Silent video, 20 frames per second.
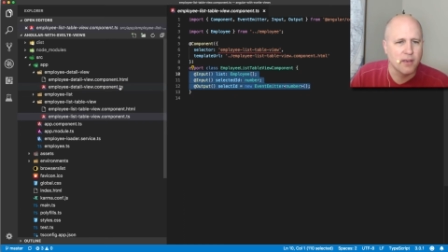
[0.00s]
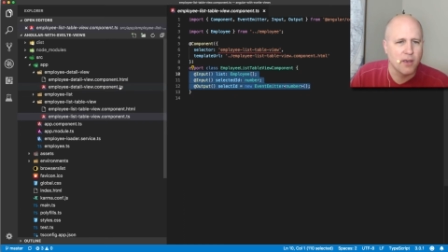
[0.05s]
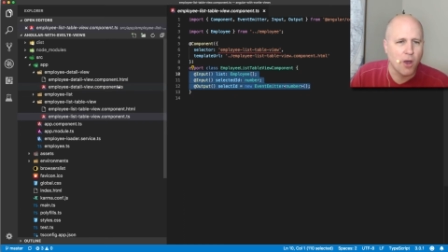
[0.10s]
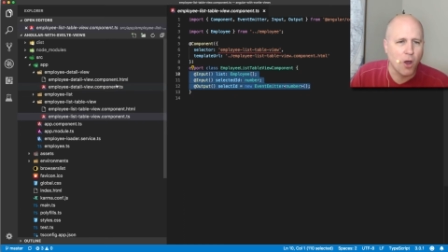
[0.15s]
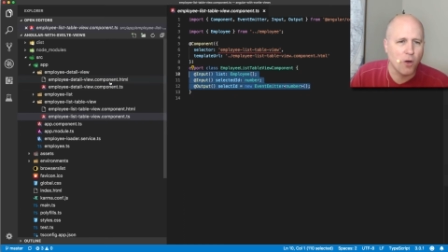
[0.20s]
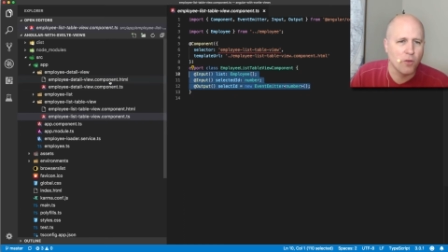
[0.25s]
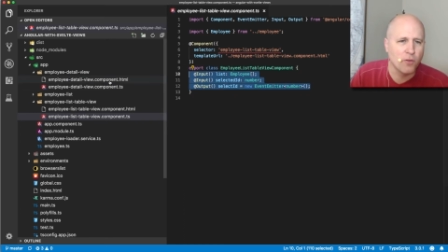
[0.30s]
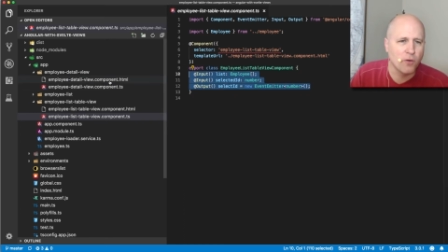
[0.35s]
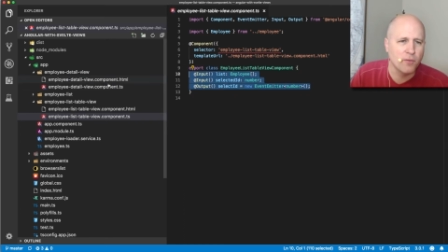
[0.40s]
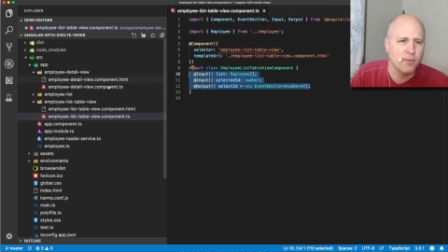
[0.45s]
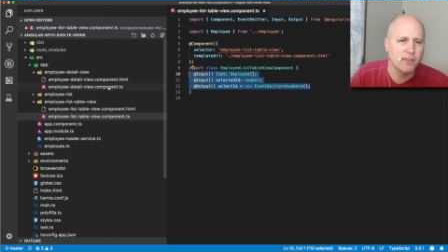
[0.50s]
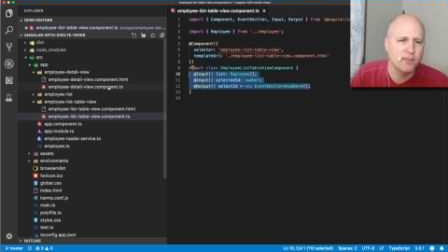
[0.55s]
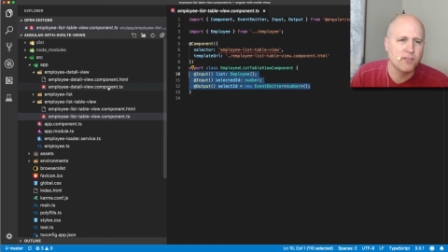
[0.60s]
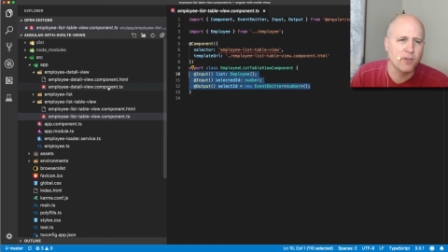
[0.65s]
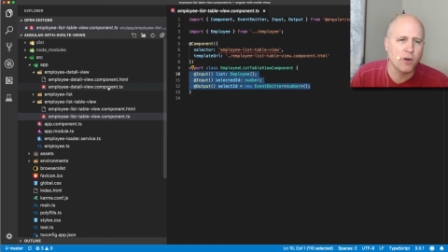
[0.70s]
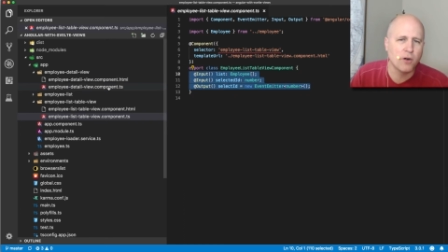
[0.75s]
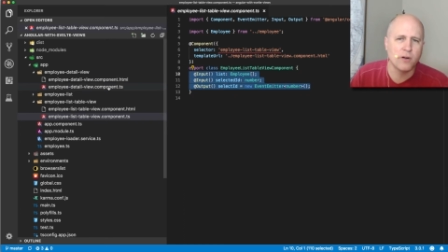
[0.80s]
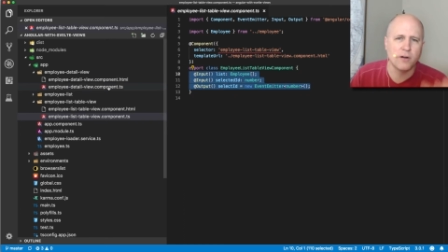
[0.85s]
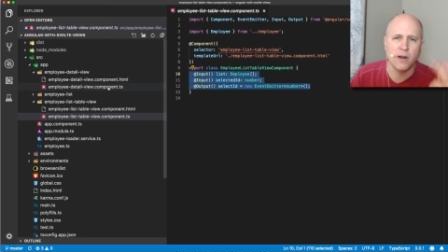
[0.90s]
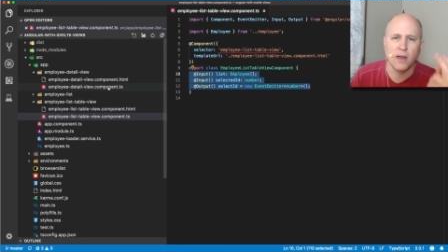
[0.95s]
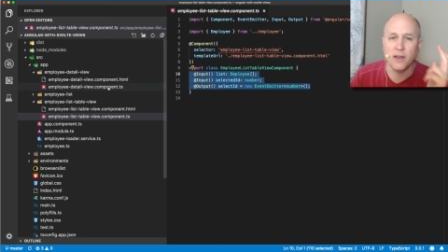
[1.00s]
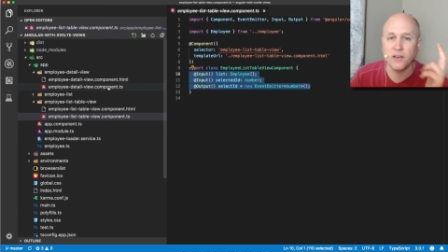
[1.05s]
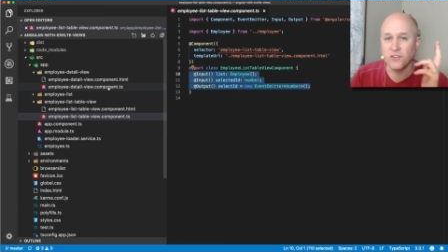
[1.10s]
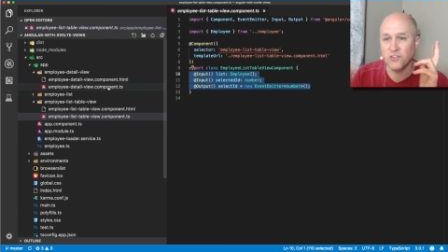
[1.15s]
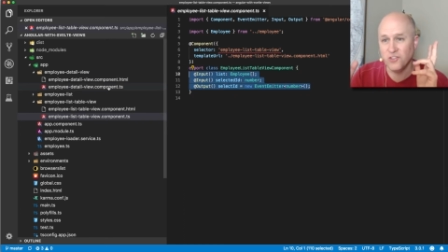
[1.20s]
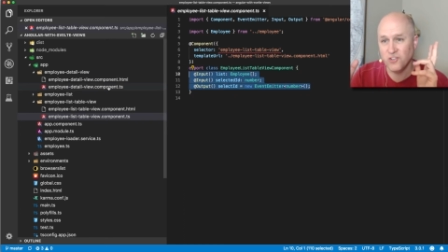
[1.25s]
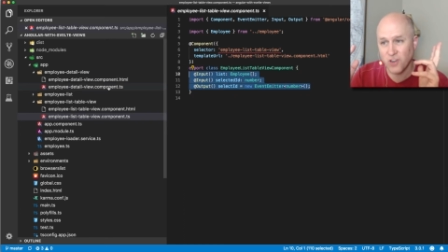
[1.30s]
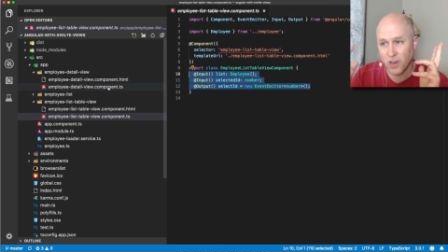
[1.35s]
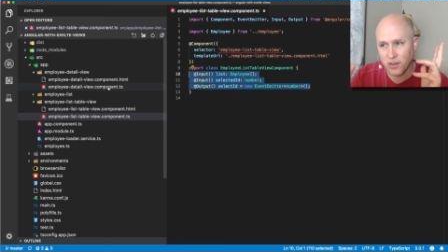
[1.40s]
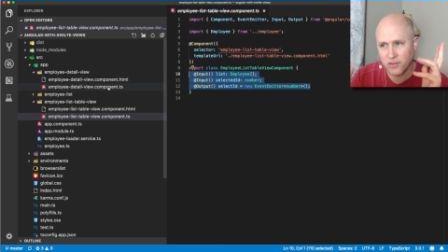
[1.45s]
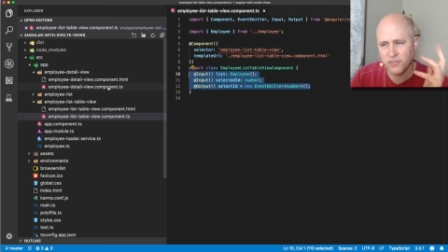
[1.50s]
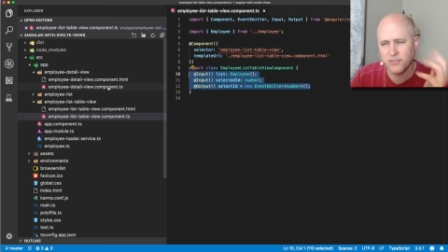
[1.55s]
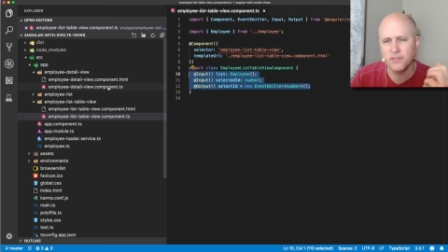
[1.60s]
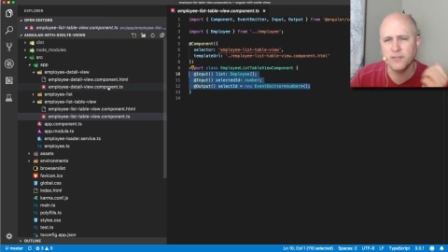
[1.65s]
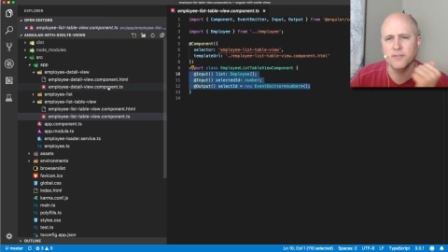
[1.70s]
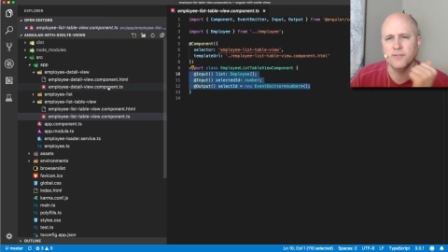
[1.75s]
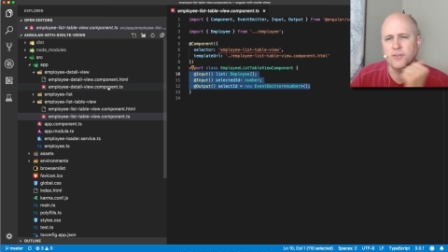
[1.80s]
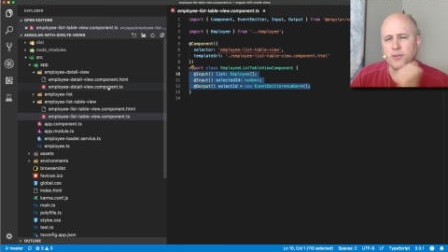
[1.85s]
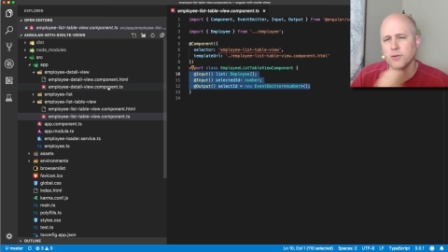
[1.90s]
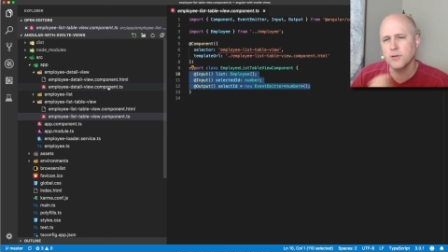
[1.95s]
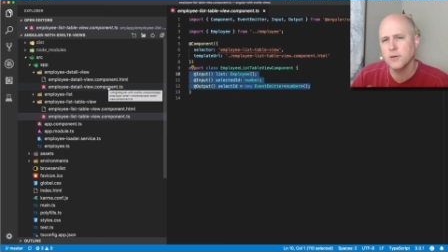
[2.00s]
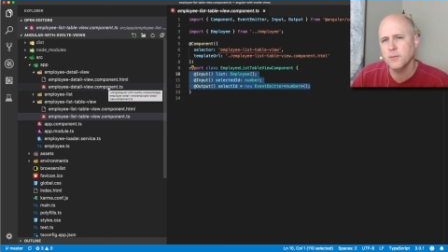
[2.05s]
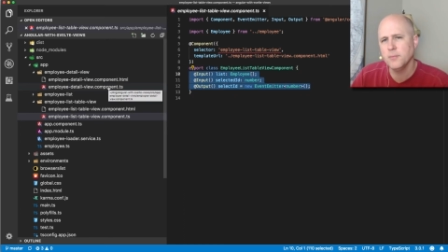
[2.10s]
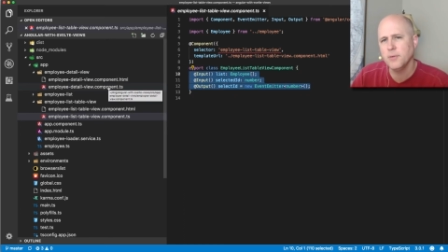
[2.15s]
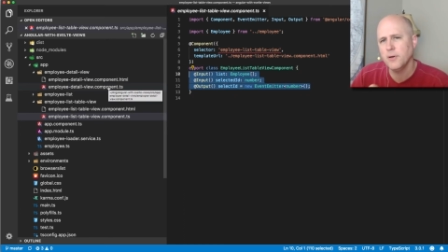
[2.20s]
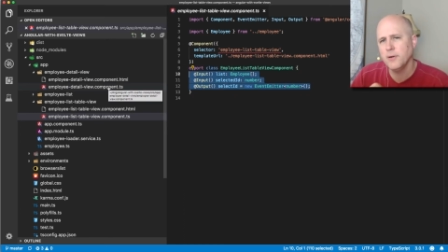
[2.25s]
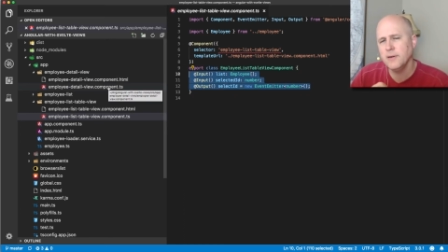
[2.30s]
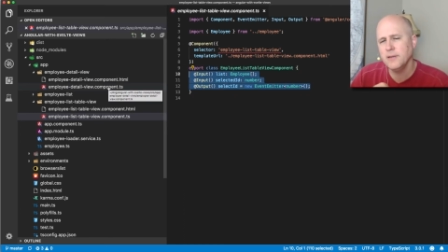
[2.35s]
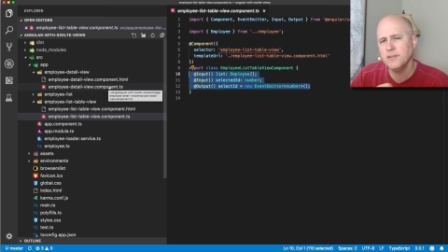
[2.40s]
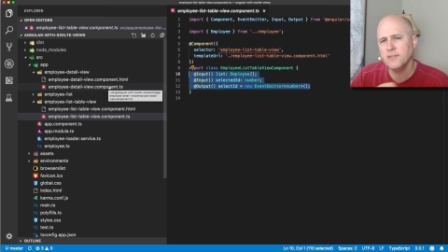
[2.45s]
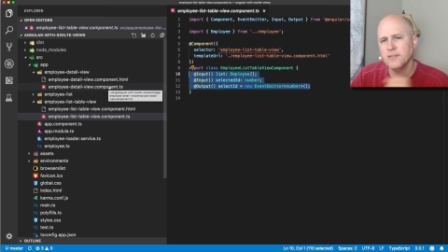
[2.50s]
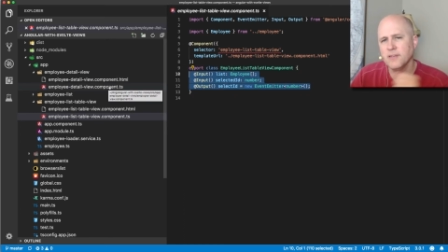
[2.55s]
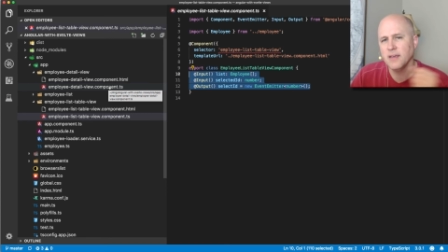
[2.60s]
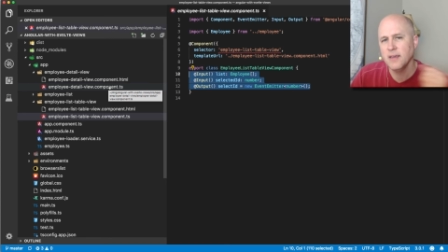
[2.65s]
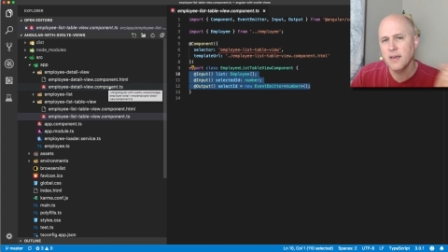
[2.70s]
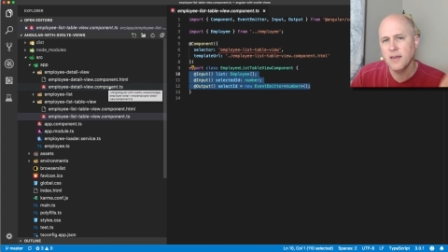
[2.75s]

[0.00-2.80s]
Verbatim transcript: although these are uh, just view components,